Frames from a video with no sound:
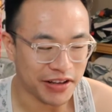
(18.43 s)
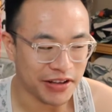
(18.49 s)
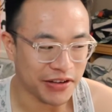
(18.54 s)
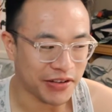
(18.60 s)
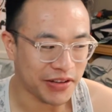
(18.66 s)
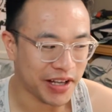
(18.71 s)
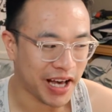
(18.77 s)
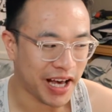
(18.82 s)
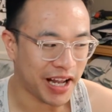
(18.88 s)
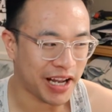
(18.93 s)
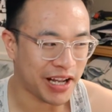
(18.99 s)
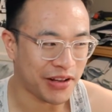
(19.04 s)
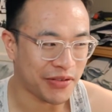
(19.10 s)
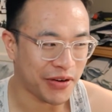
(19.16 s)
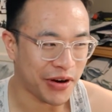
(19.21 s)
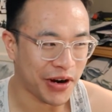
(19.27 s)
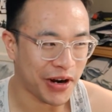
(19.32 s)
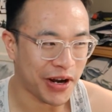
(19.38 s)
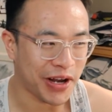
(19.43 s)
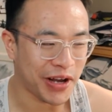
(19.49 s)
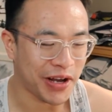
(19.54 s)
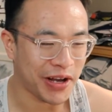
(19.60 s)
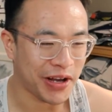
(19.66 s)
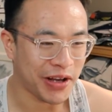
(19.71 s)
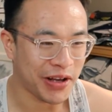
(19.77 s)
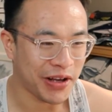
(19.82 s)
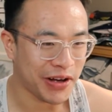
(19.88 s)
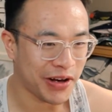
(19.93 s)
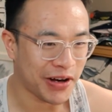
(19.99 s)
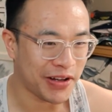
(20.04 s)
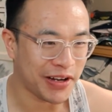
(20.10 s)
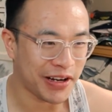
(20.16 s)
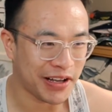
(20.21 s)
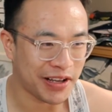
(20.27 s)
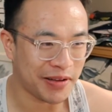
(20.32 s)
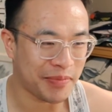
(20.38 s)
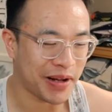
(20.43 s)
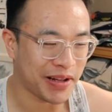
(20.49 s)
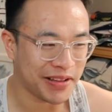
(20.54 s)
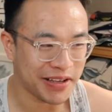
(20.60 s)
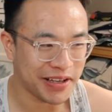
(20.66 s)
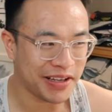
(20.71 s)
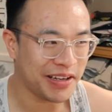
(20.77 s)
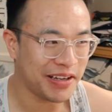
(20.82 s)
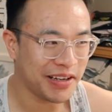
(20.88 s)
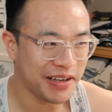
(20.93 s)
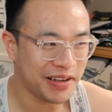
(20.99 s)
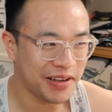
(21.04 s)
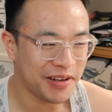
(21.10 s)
you guys do that, it's very unexpected